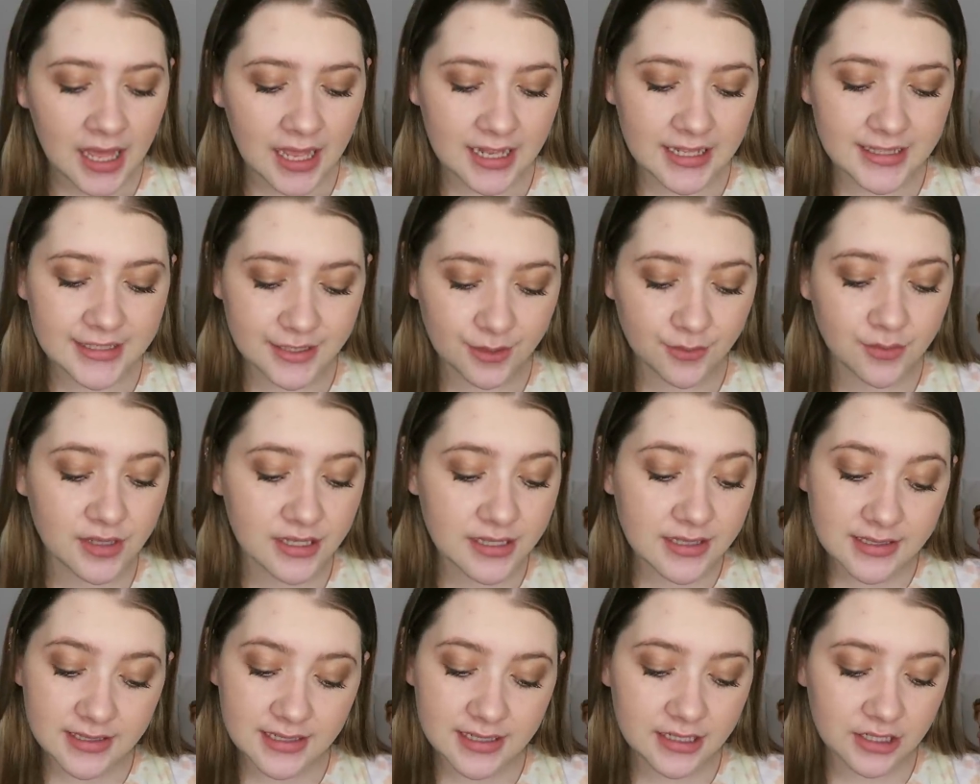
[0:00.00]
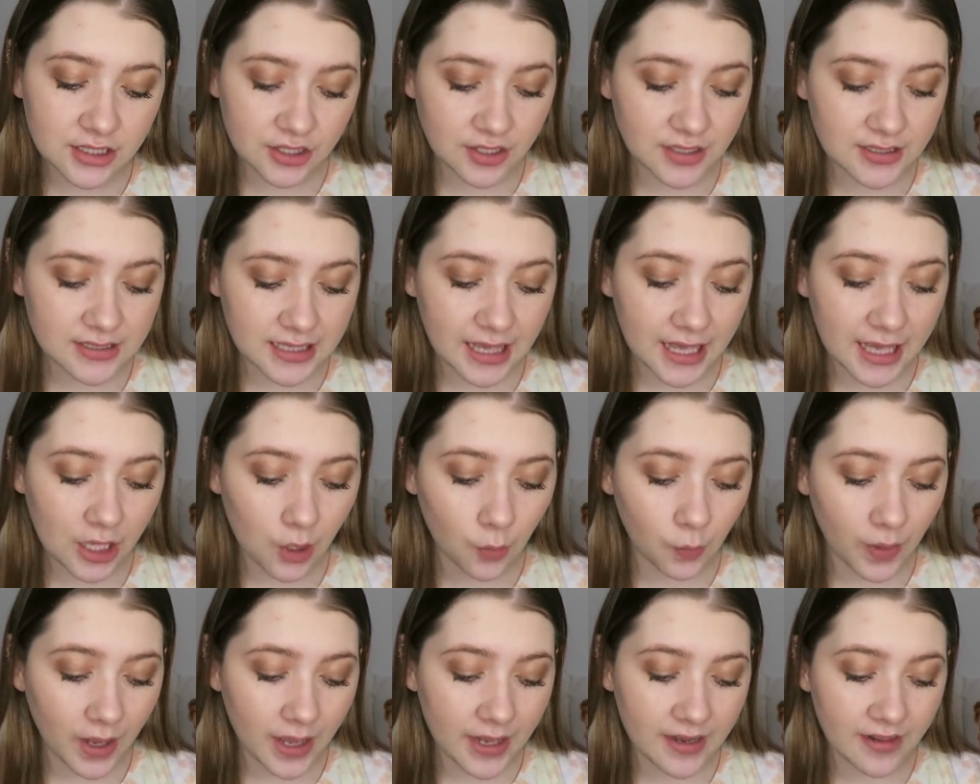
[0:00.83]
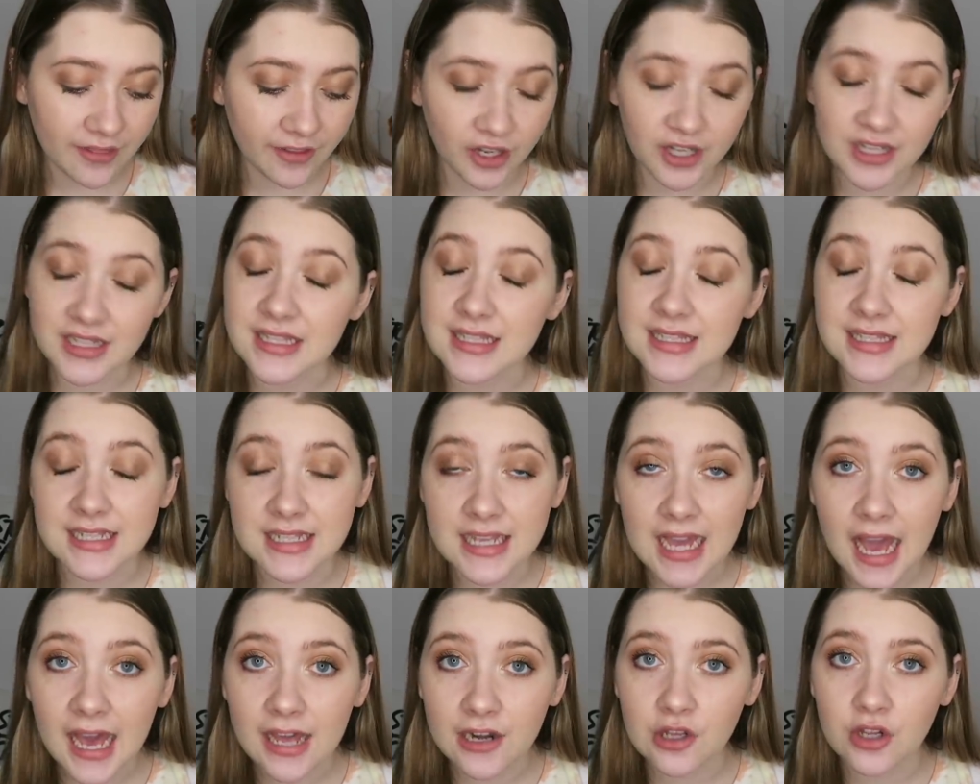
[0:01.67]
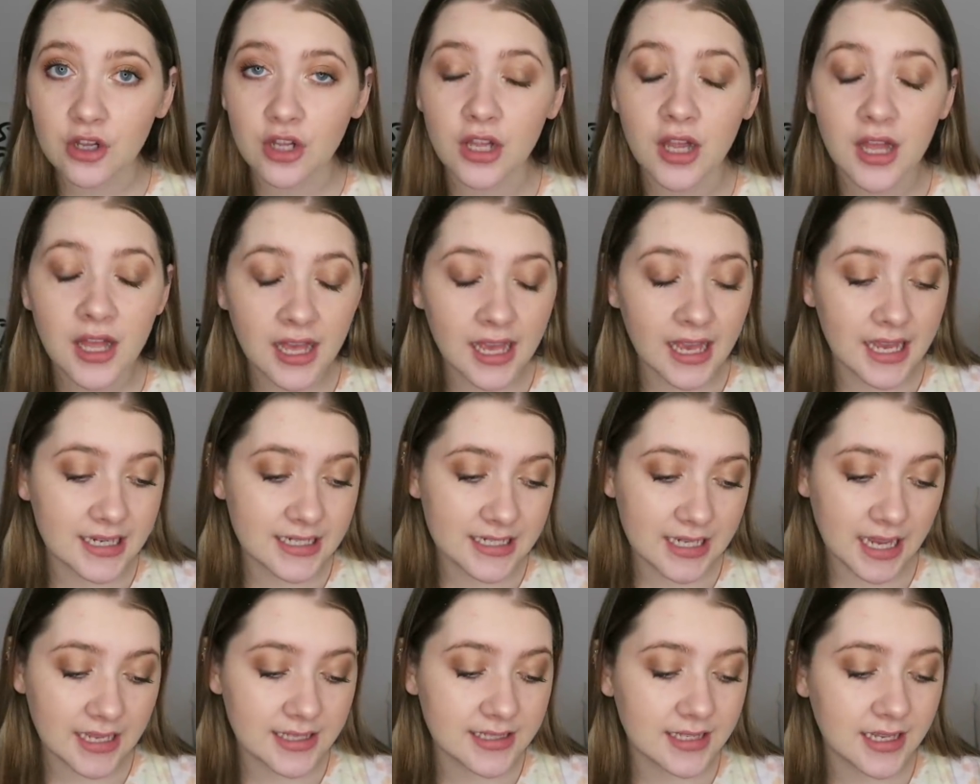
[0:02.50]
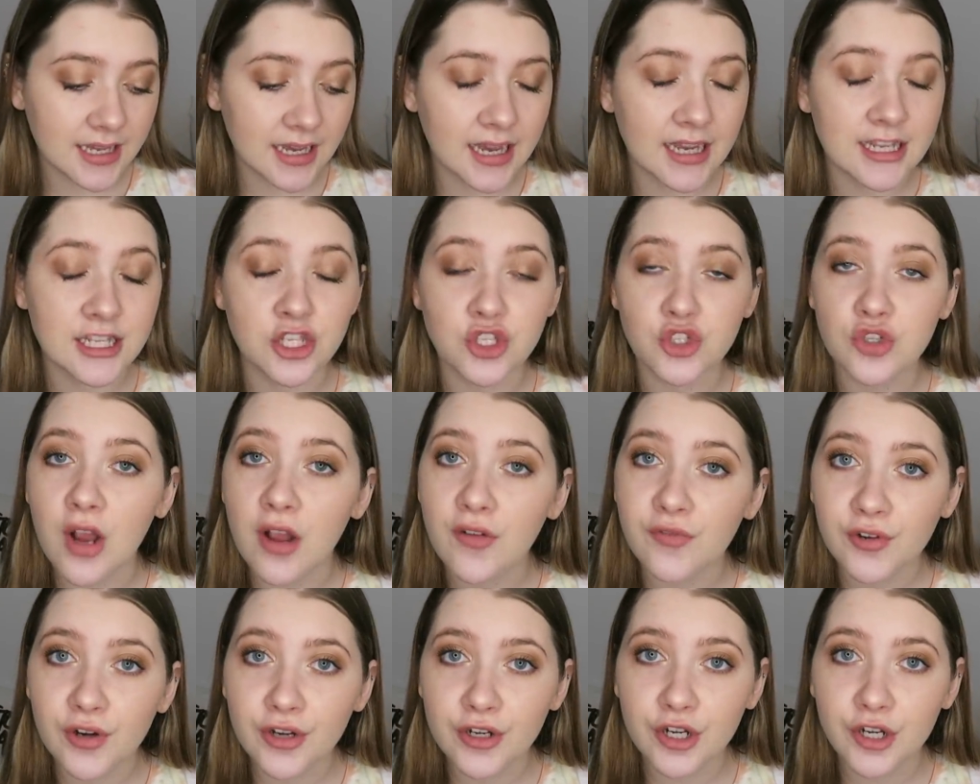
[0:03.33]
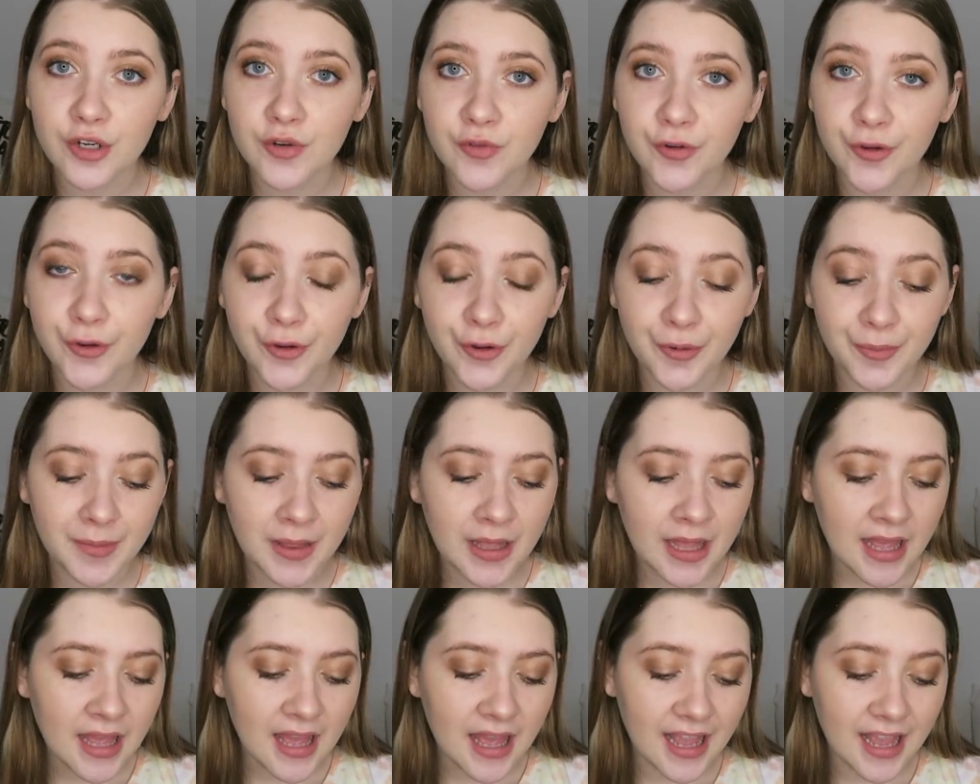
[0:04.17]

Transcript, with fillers: And so this scene looks like when they're in Seattle and Tessa has Trevor in her room